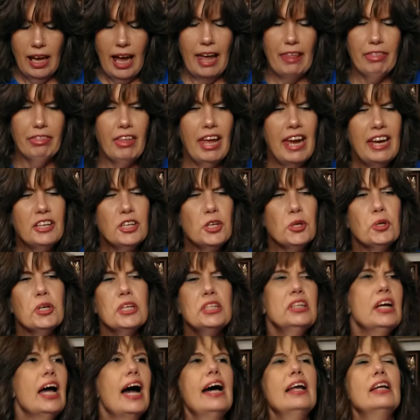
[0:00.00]
I think you
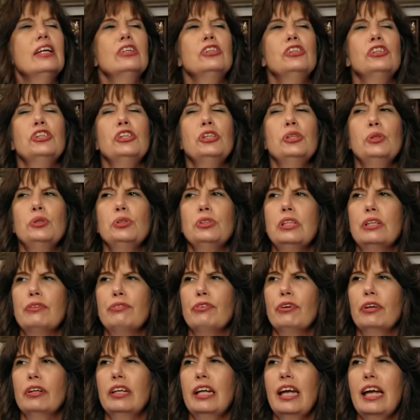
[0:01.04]
can kind of choose
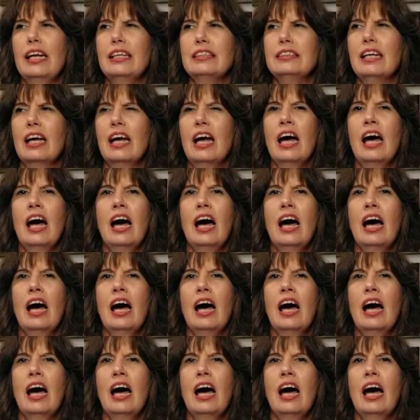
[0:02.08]
different things